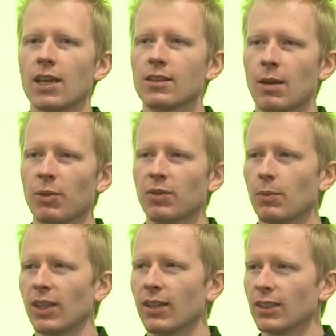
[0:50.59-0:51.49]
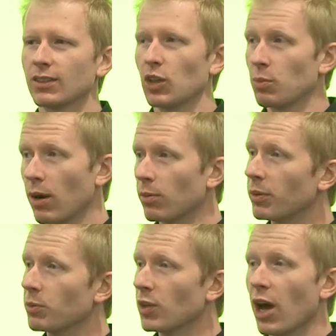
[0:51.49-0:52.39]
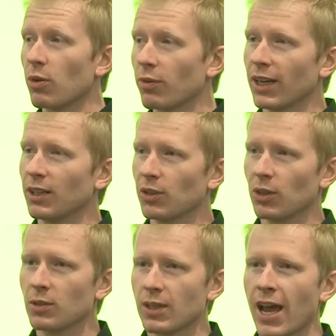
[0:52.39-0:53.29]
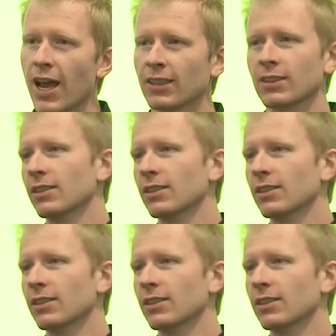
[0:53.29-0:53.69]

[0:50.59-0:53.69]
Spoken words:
some of them are things that you probably will know already if you use AX,